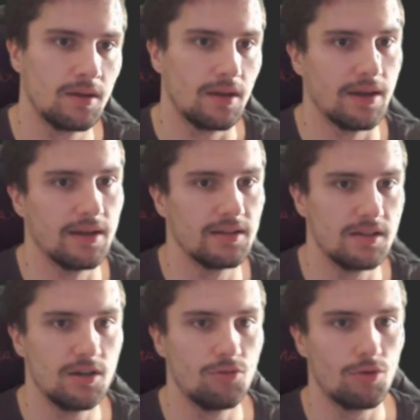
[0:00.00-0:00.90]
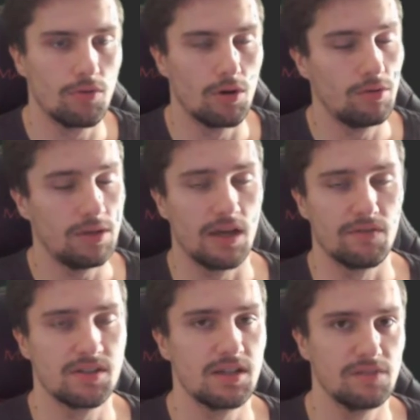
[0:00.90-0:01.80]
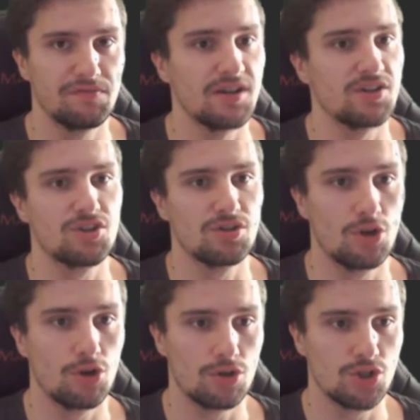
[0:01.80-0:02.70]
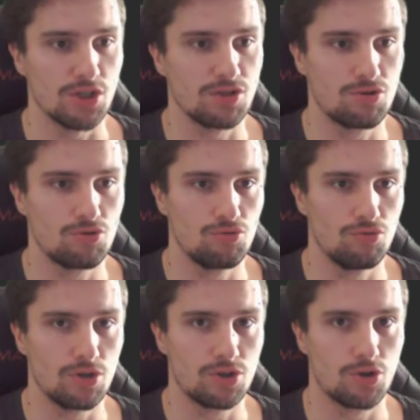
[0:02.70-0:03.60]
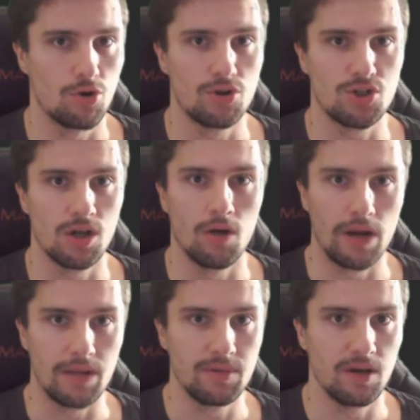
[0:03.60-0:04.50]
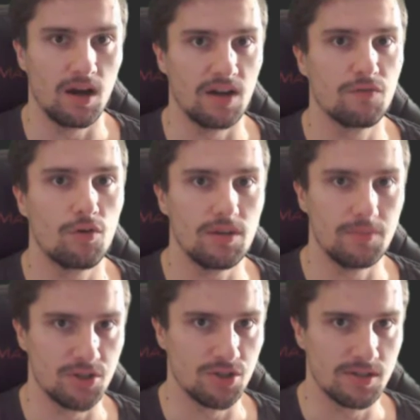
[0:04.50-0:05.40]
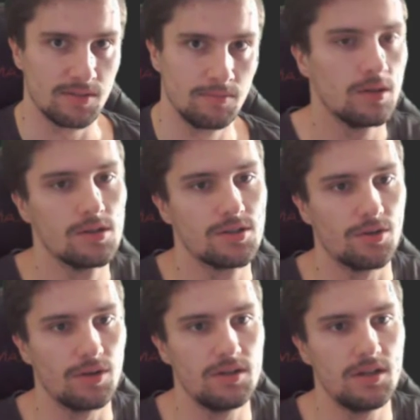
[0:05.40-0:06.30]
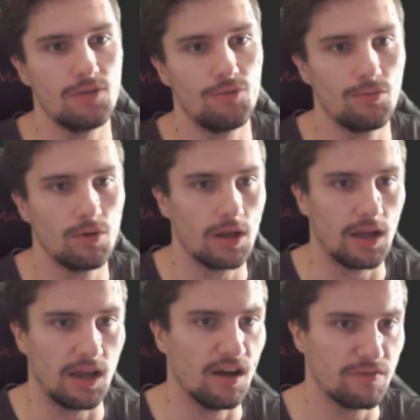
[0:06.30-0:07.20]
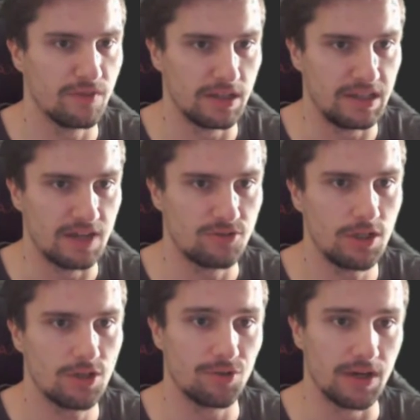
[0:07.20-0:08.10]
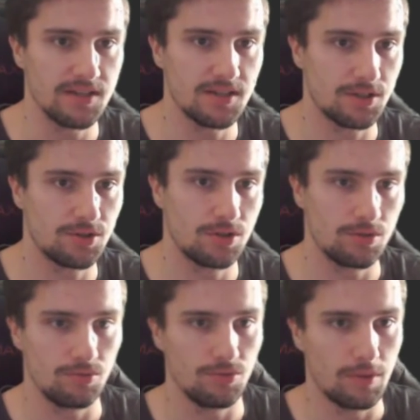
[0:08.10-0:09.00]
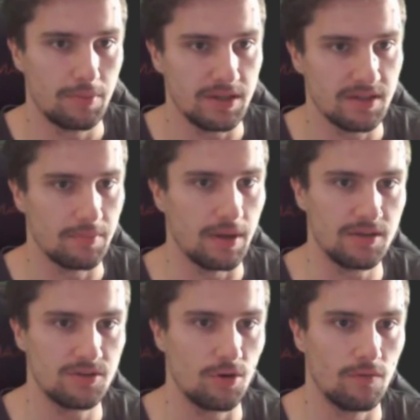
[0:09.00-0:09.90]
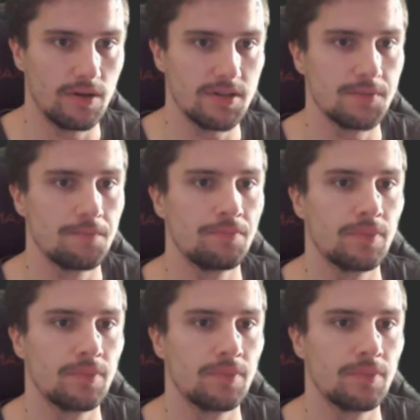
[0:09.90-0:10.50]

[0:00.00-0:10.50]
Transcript: And in here, we will only have a single function just to search in our API for images. So in here, we will have a GET request to the Pixabay servers.